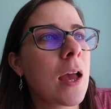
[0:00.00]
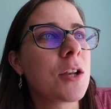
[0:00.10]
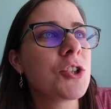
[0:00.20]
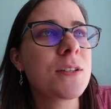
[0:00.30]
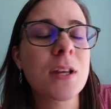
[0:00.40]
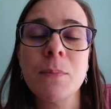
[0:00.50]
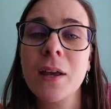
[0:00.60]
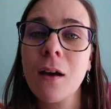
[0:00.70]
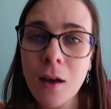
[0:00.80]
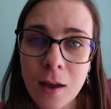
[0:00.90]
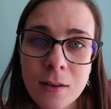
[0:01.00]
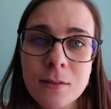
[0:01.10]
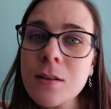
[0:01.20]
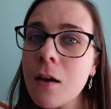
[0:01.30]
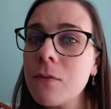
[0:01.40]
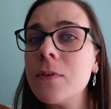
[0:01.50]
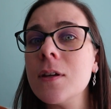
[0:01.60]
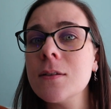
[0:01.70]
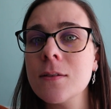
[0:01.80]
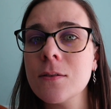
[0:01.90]
And she said because of
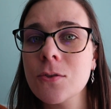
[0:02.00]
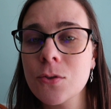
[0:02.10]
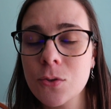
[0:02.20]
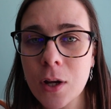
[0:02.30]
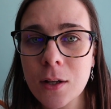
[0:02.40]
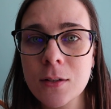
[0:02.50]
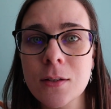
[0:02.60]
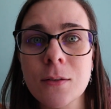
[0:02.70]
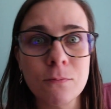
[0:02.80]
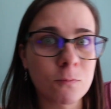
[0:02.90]
this strict